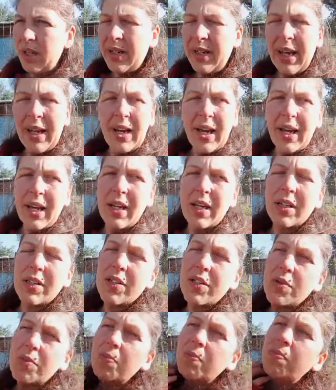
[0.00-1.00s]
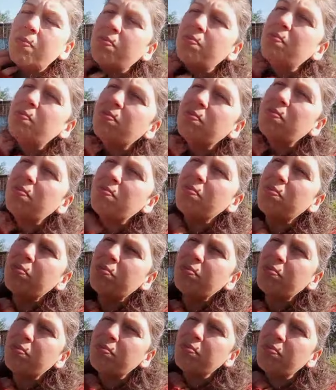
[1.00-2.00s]
And then I heard some
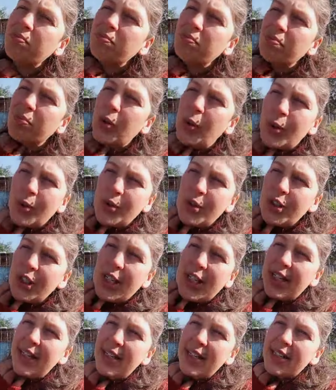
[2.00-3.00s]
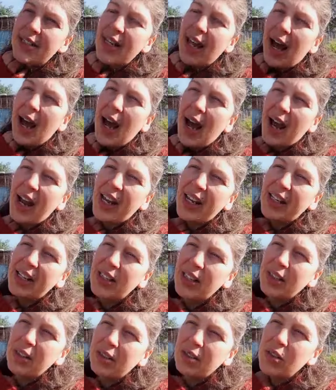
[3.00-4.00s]
Portuguese guy
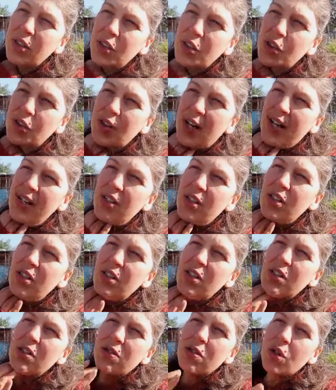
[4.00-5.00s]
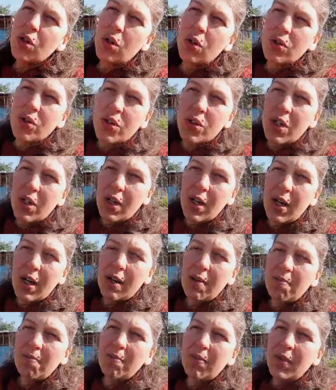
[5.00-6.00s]
trying to talk to
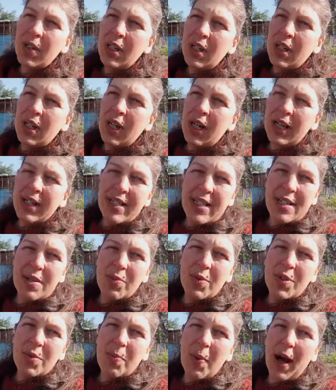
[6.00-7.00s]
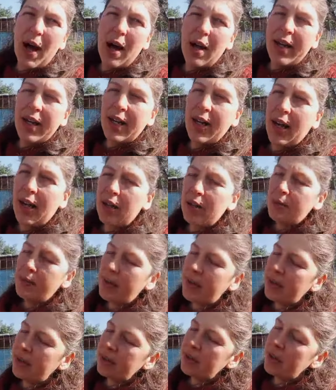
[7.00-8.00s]
him as he was barking at
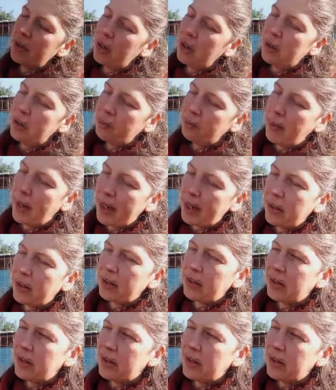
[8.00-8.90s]
him. And I thought, oh man.